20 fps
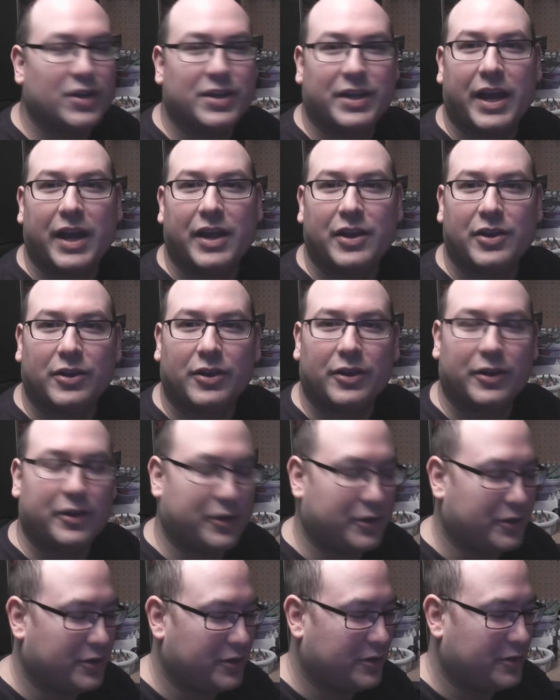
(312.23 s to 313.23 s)
to get
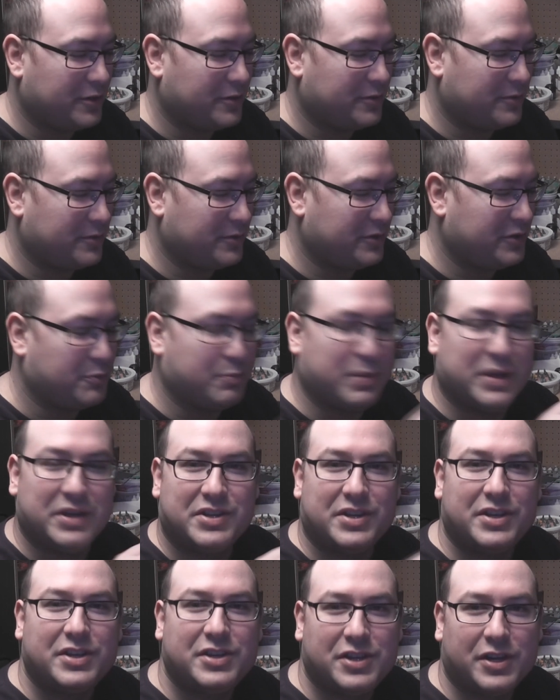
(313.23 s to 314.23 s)
your
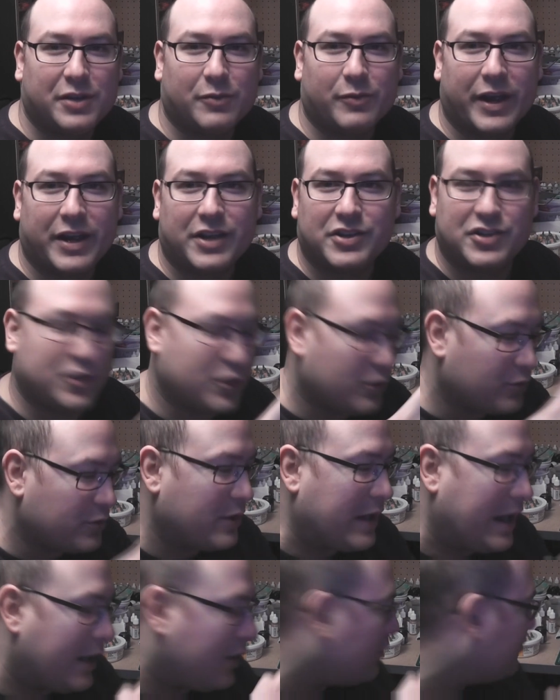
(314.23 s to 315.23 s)
positioning right because you don't
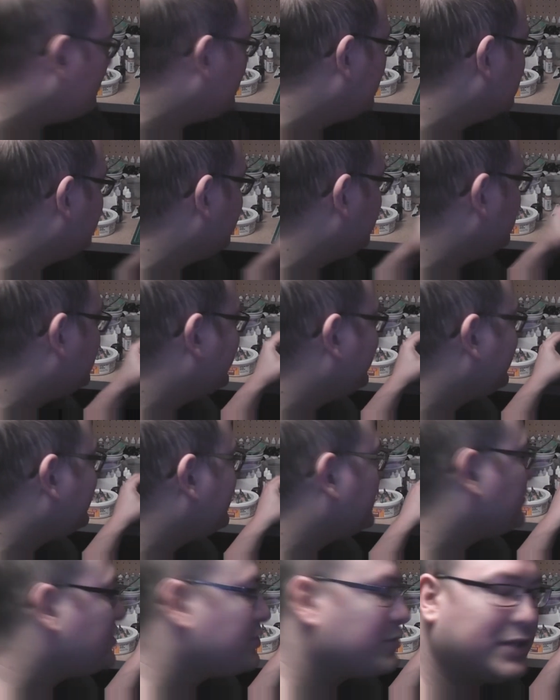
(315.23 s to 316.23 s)
know how much of a
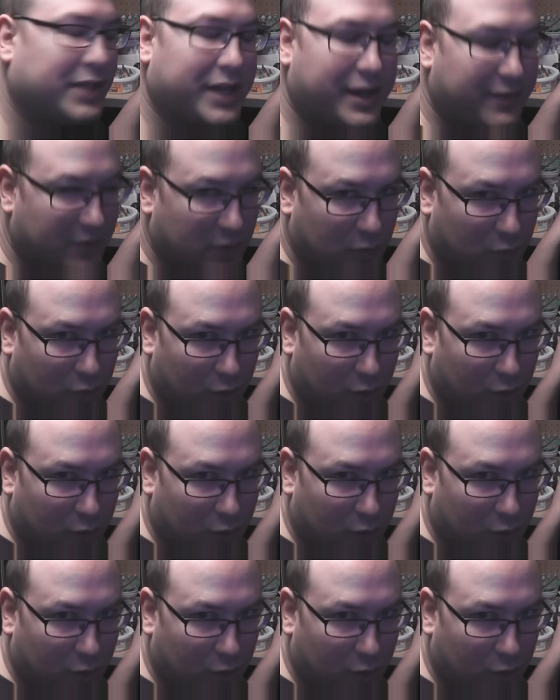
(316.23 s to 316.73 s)
distance you really have to